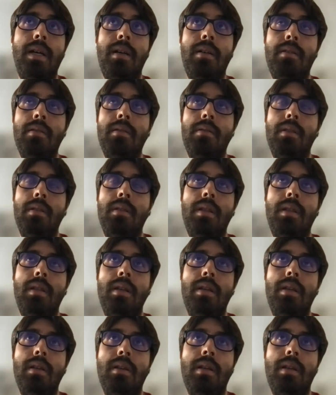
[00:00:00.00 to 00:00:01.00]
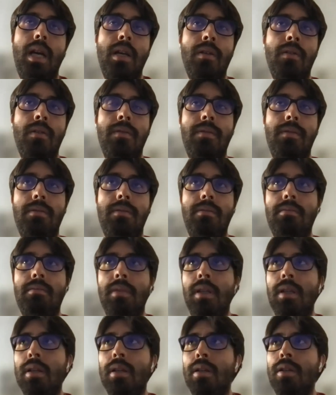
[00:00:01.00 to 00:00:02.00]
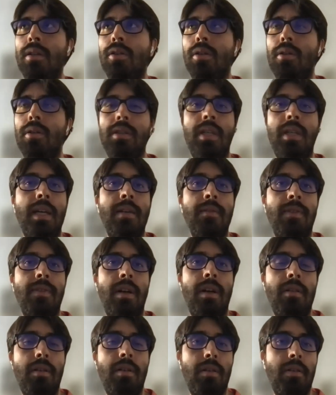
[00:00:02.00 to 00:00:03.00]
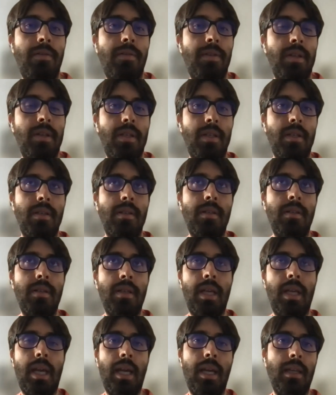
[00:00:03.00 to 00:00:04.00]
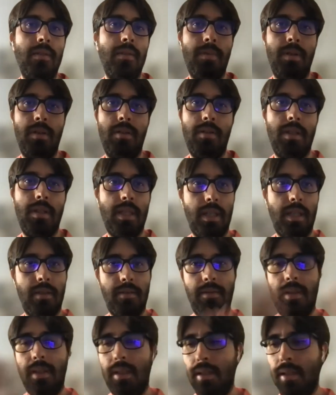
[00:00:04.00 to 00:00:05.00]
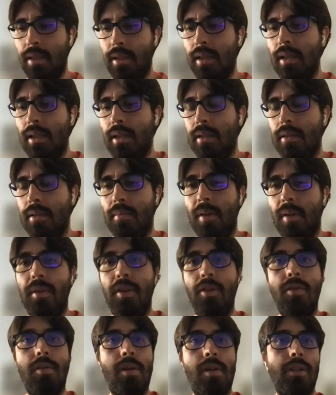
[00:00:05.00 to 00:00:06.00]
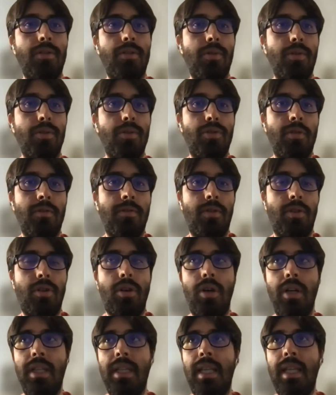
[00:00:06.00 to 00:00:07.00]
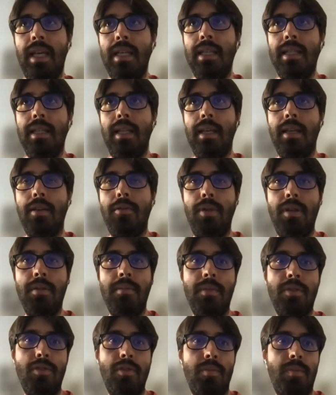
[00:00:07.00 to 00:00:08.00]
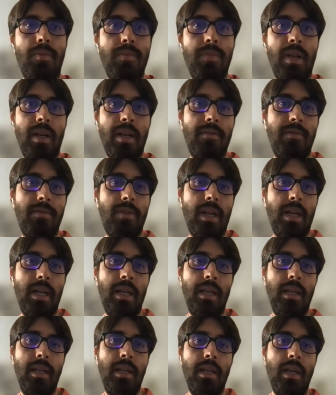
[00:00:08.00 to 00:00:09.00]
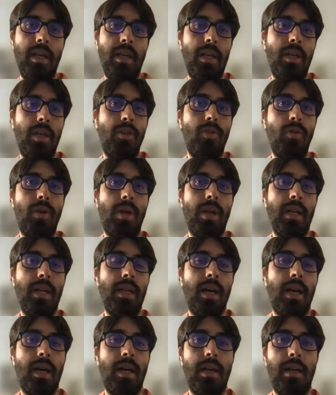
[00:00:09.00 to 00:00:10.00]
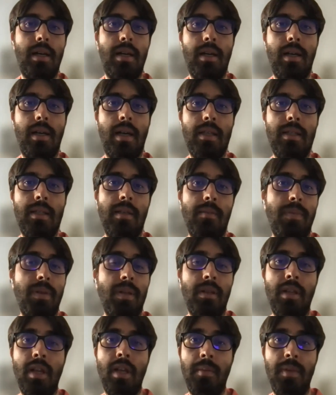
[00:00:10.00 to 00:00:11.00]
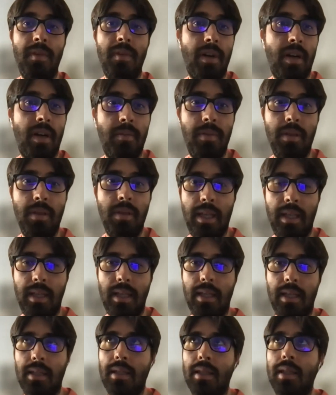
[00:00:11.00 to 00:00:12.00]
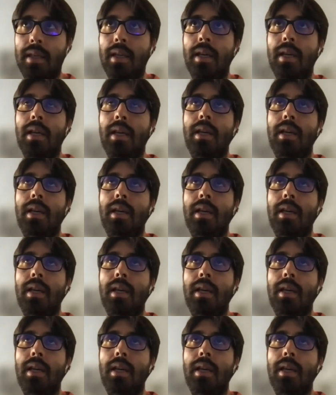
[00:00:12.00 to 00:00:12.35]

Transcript: about the kind of non-time varying coefficient case where you just have the, maybe you want to control for holidays like Christmas or Black Friday, you can add a, a simple dummy variable like that.